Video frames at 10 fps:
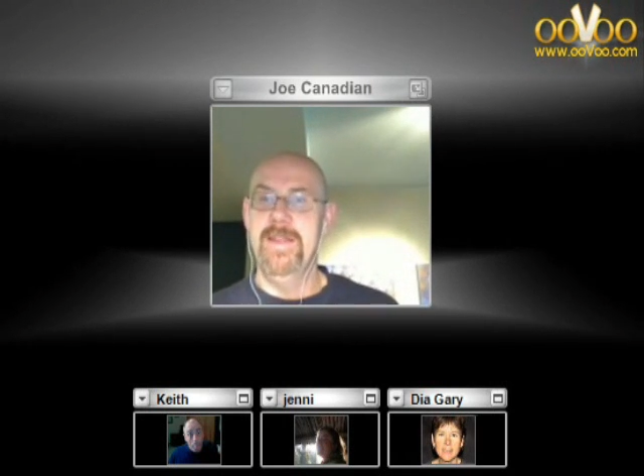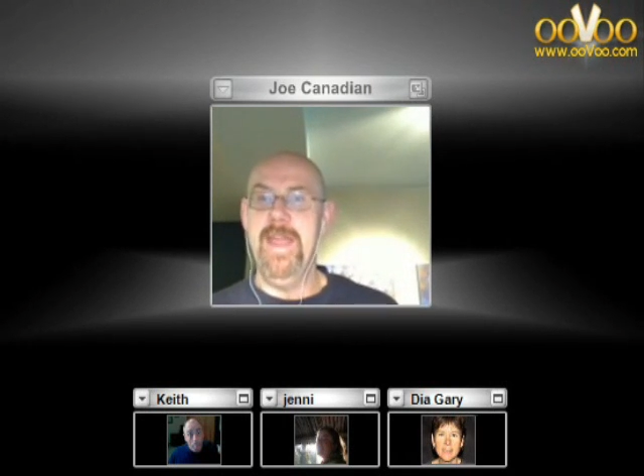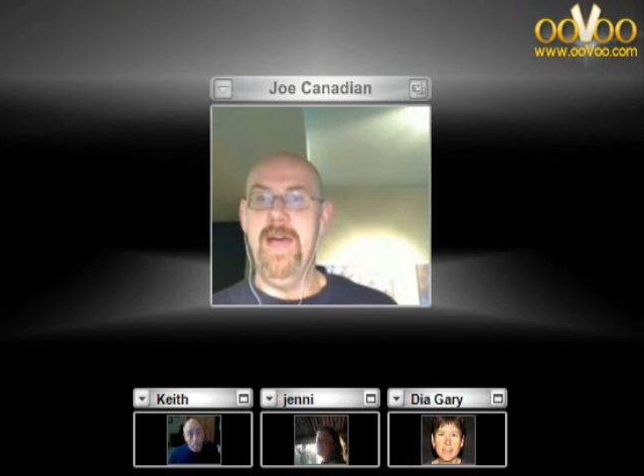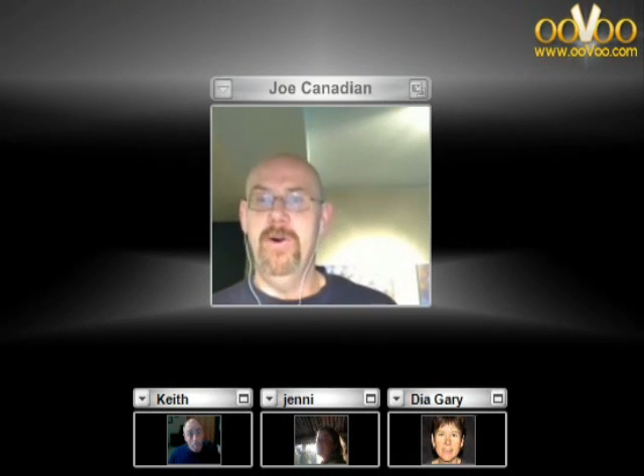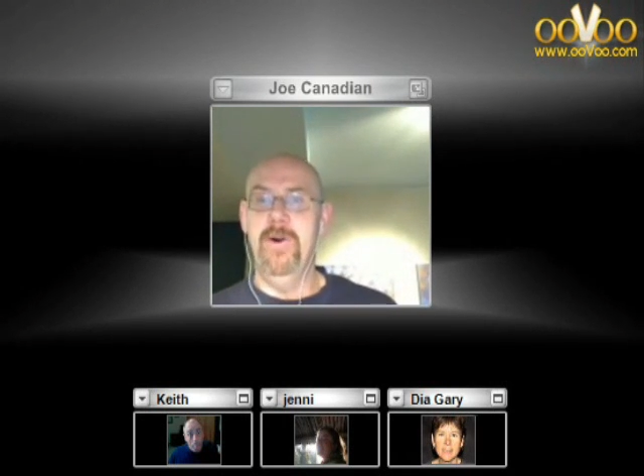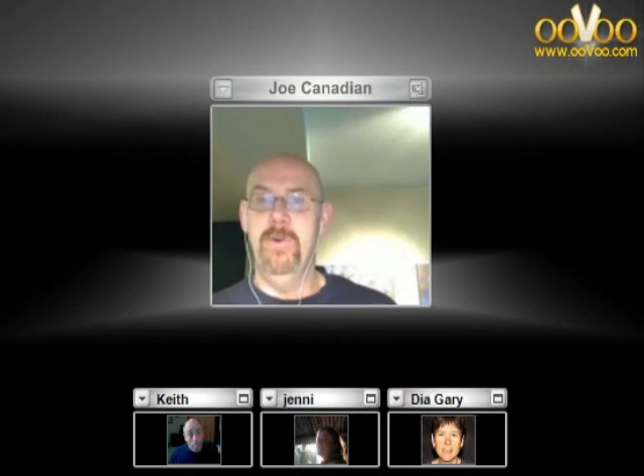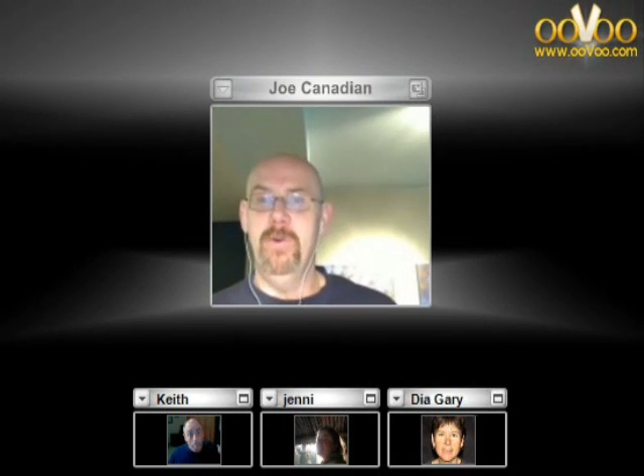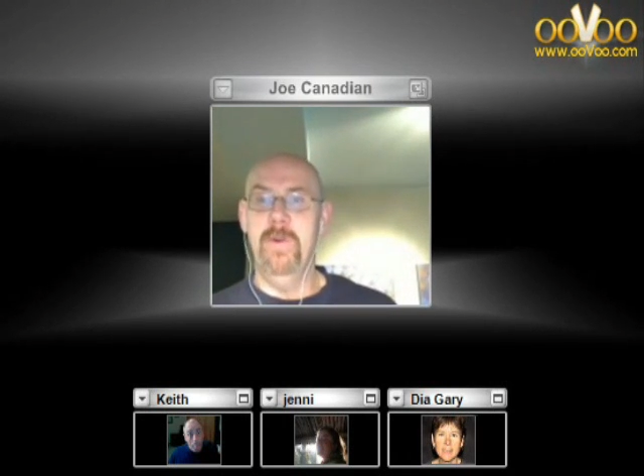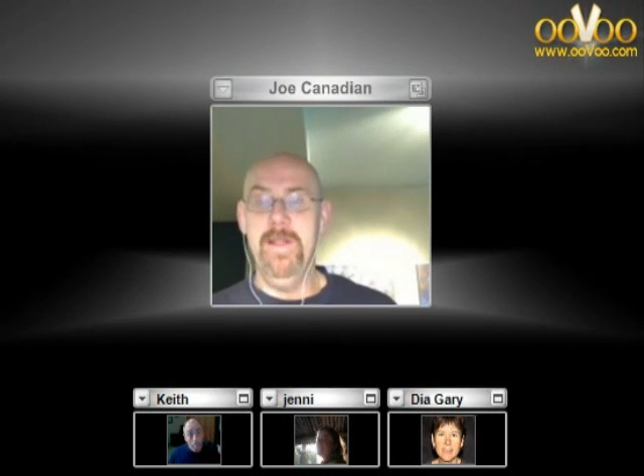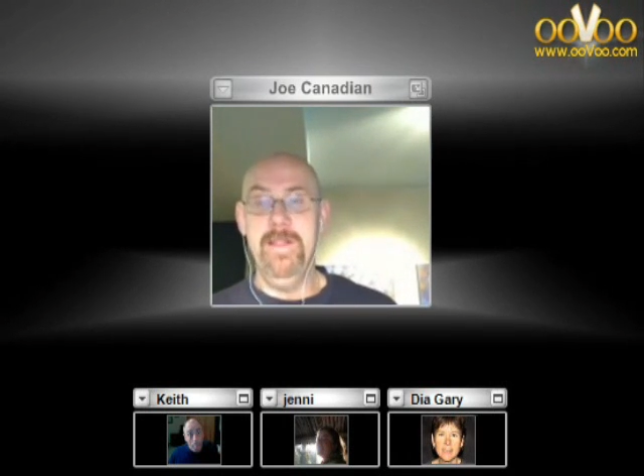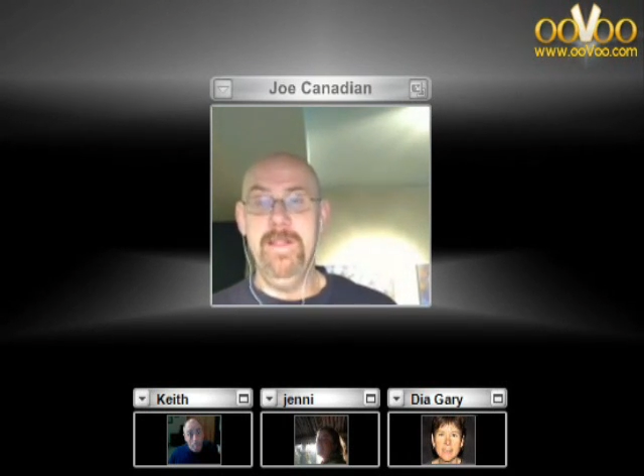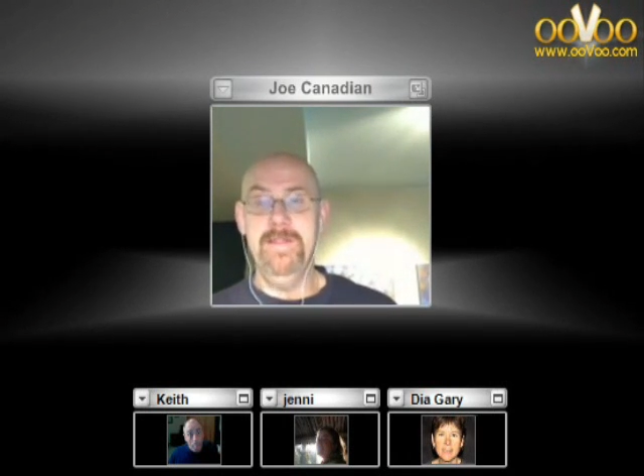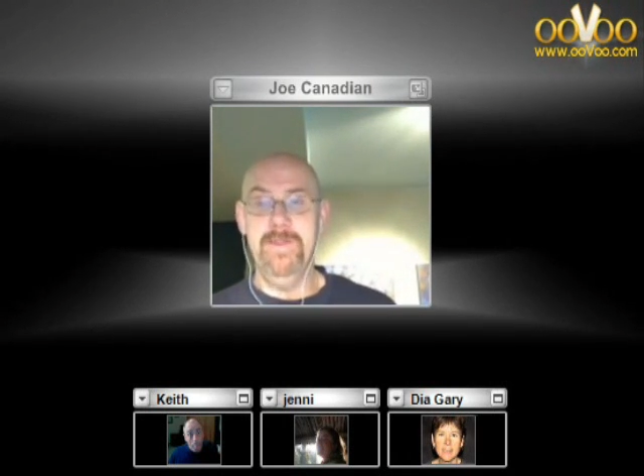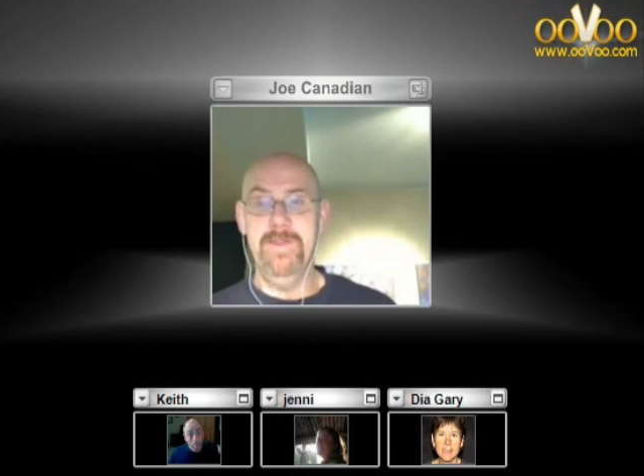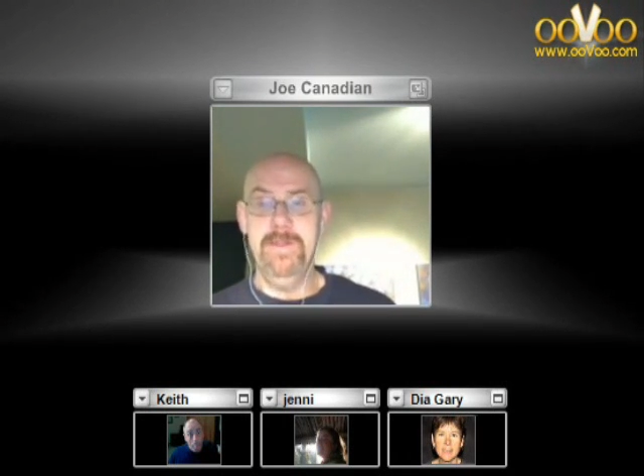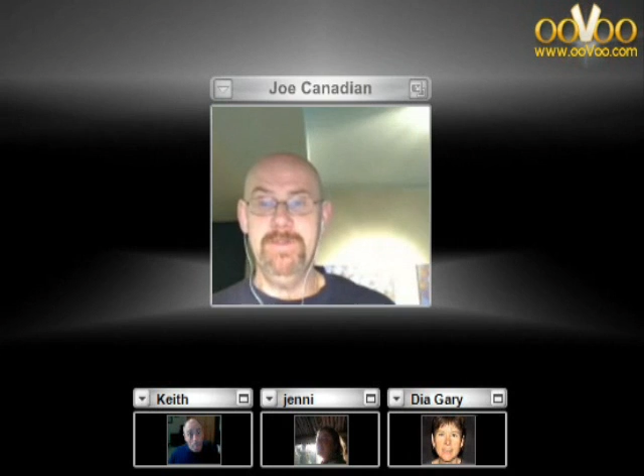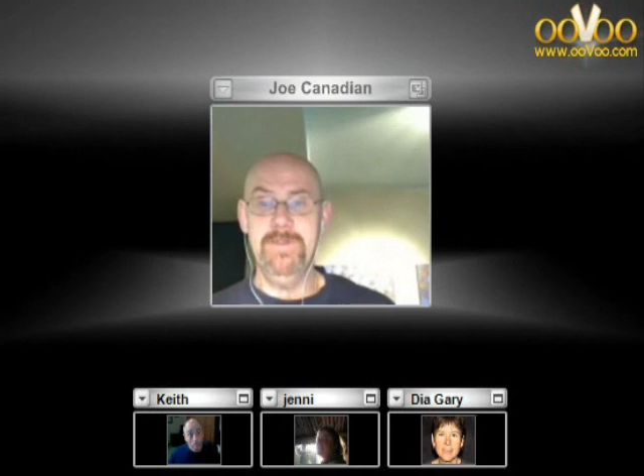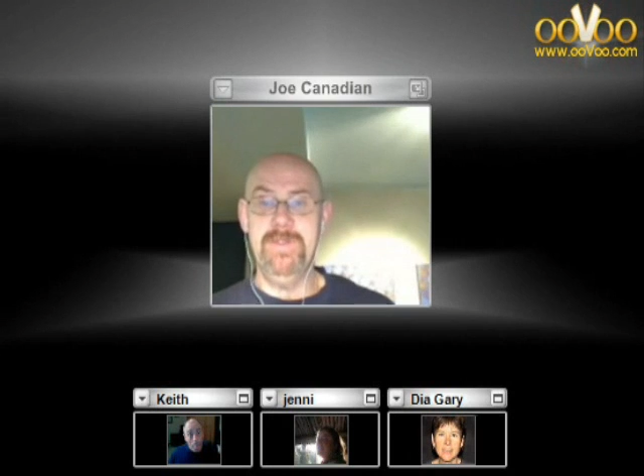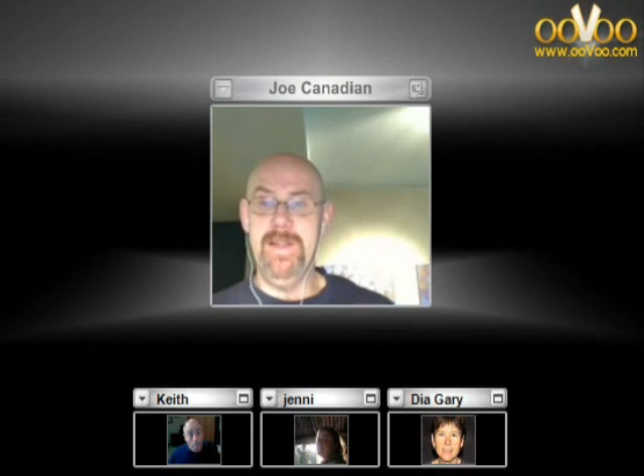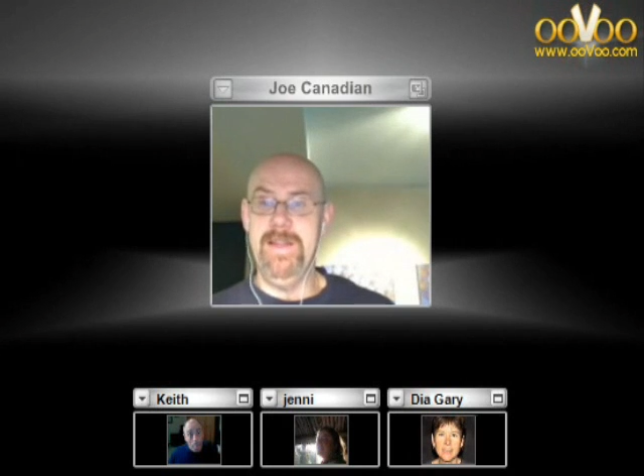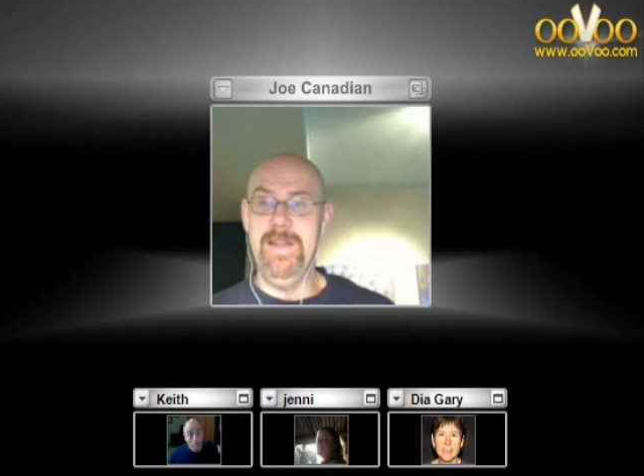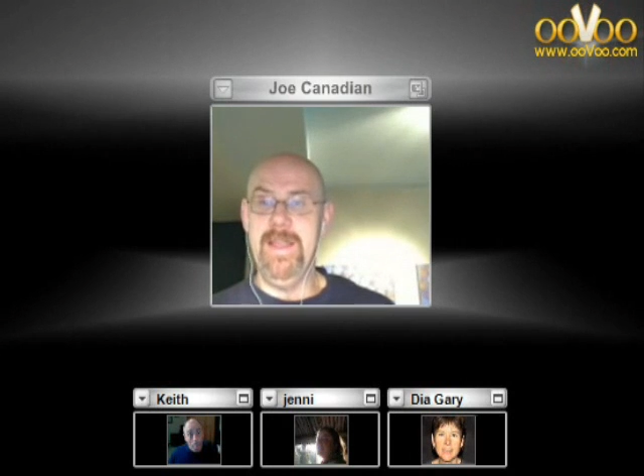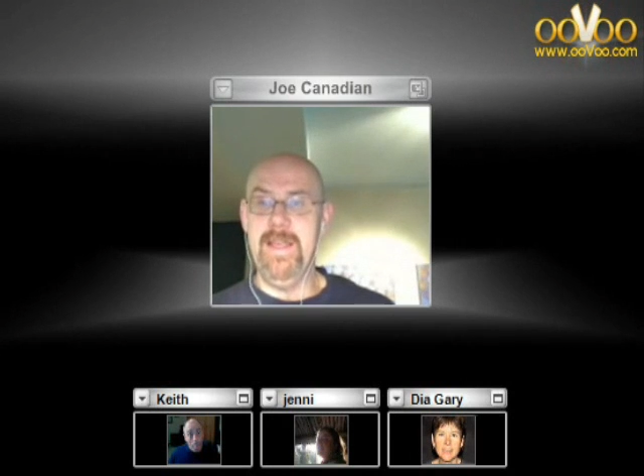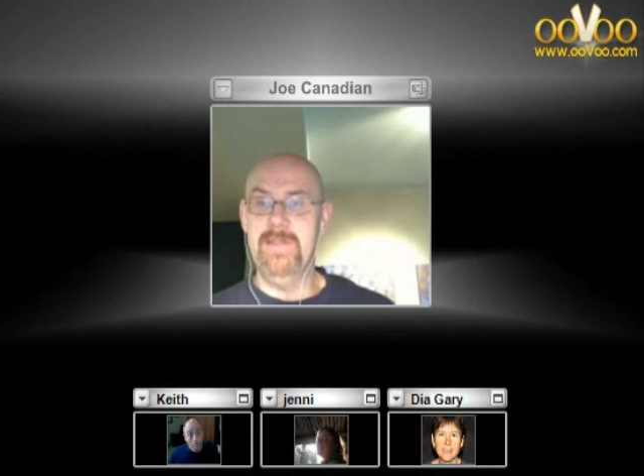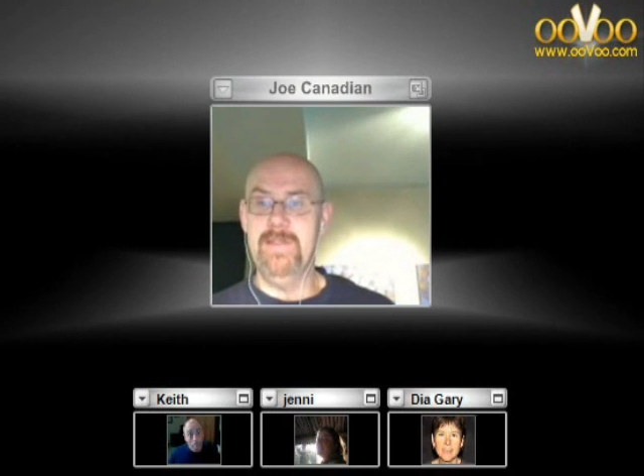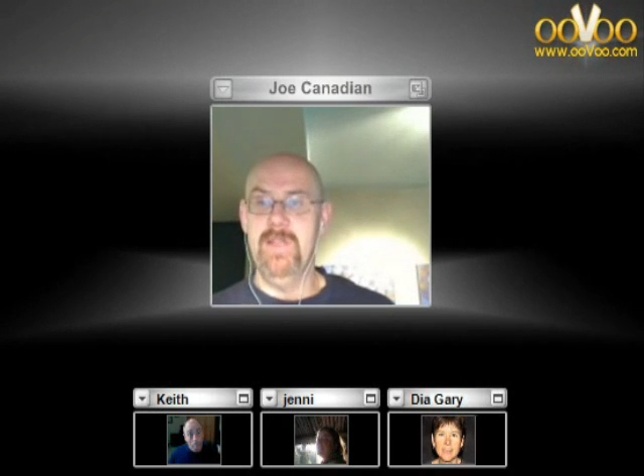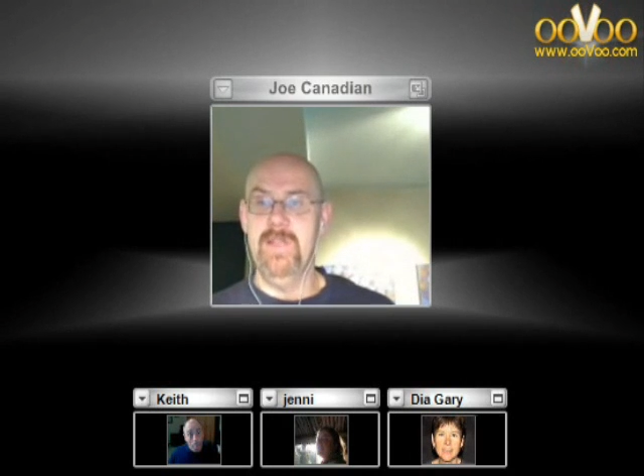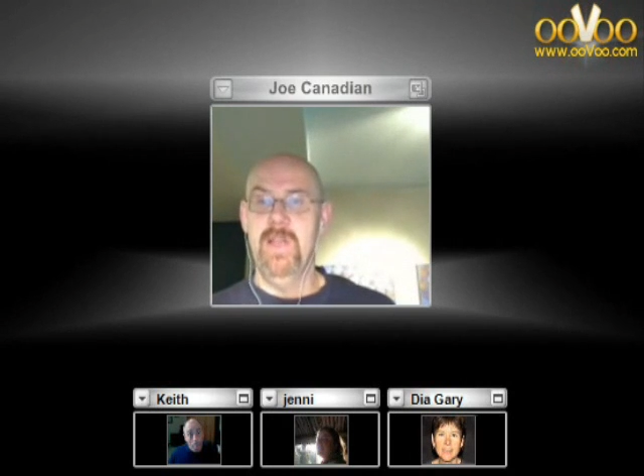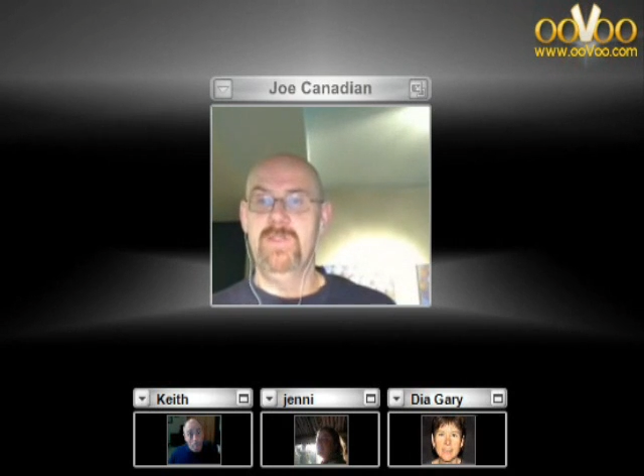Now, one of the things that are interesting is